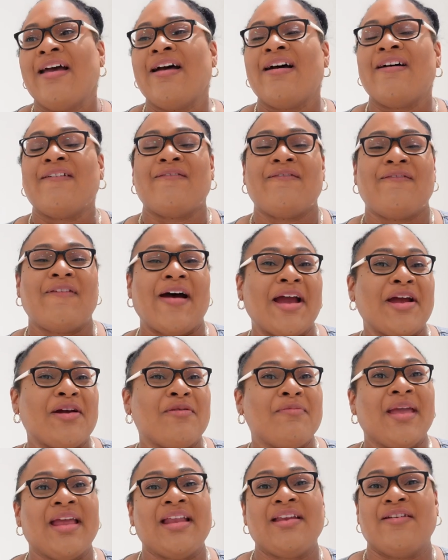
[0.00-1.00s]

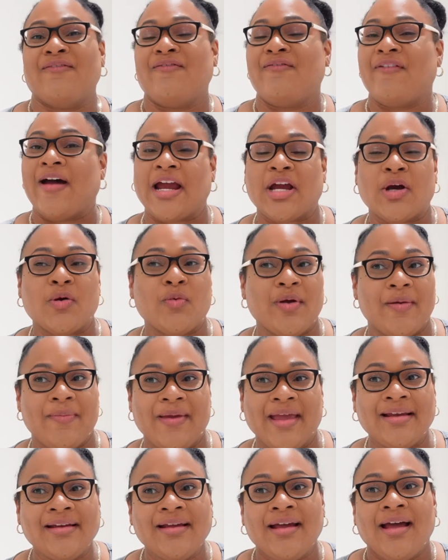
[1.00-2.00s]
firemen and
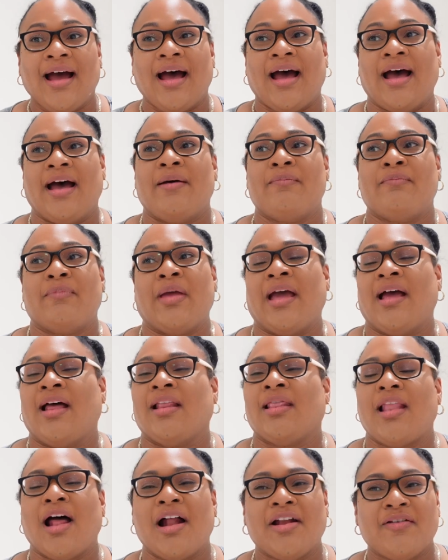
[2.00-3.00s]
firewomen. A
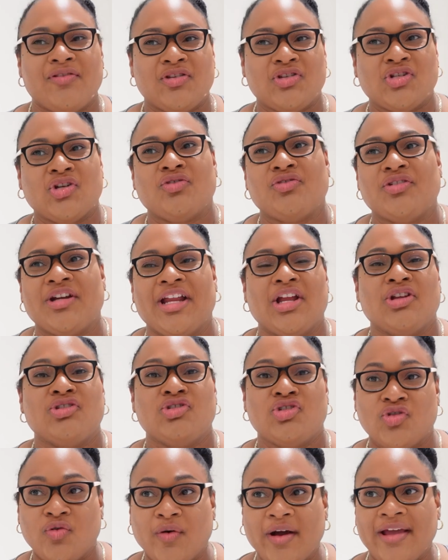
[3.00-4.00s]
lot of the children
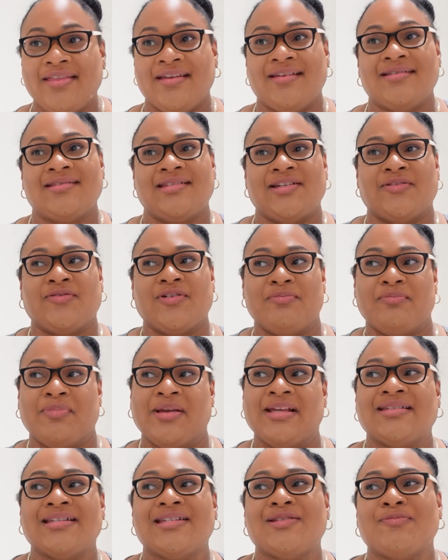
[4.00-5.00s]
enjoy these different
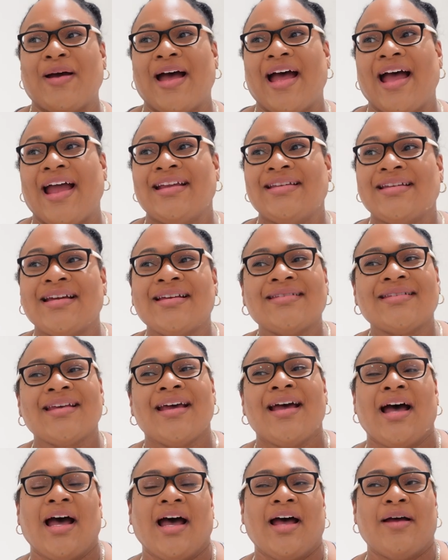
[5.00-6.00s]
pieces behind us
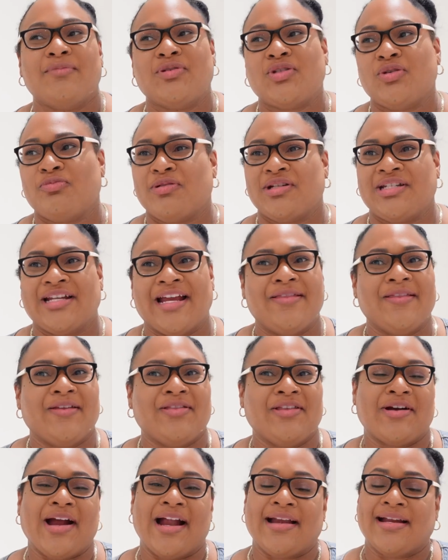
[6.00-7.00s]
to pretend that
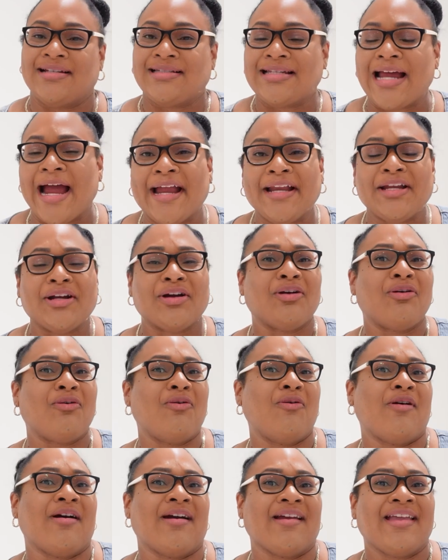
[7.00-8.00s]
they're at a diner
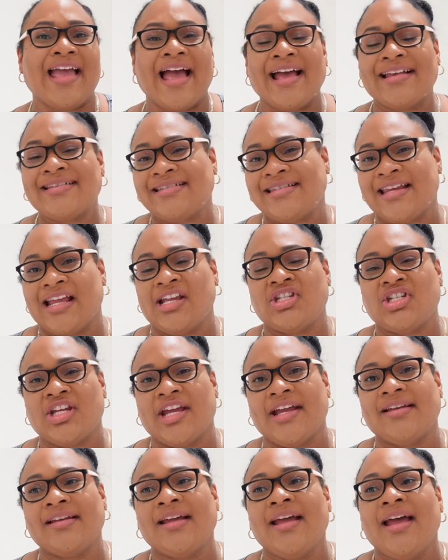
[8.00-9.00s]
or a gas
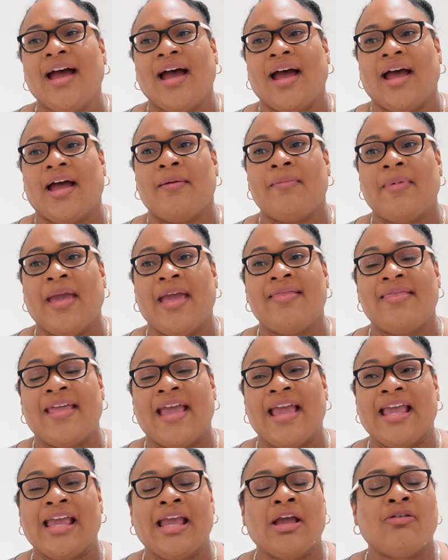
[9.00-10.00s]
station, and
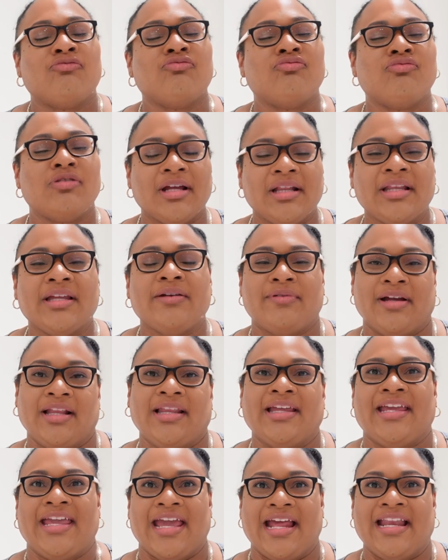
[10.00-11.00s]
they really,
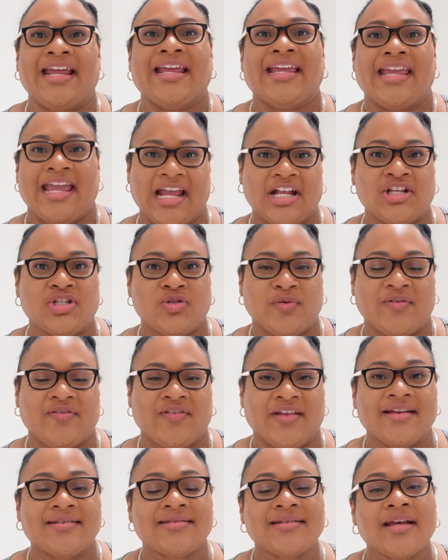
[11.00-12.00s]
really get engaged with
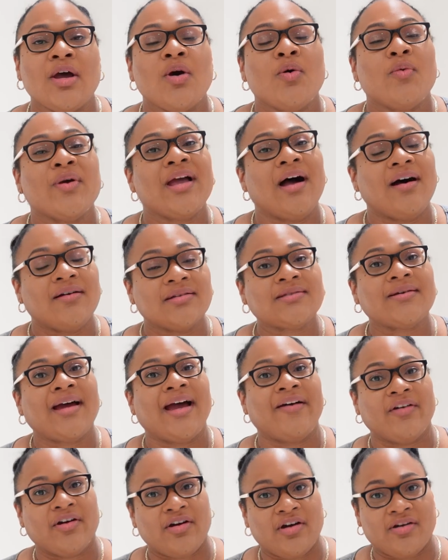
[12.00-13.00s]
this. We also
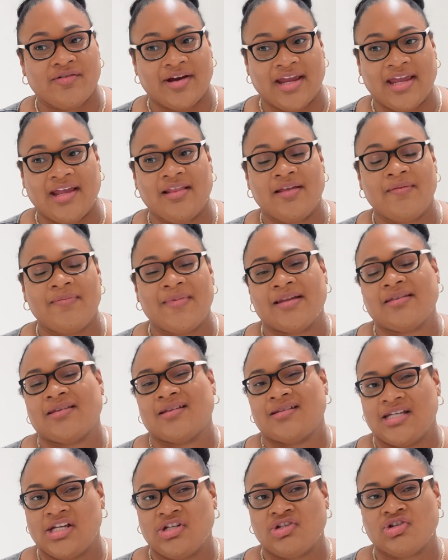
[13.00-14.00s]
have a curriculum that the
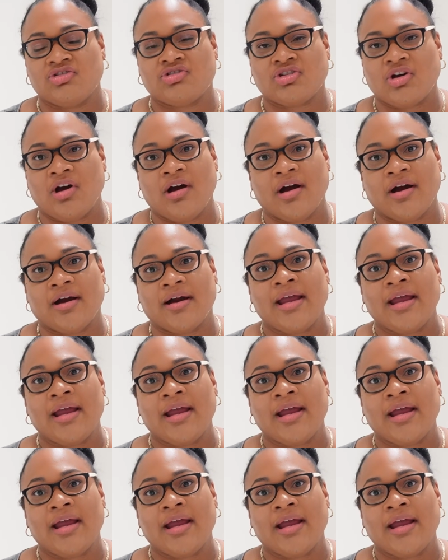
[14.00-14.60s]
teachers are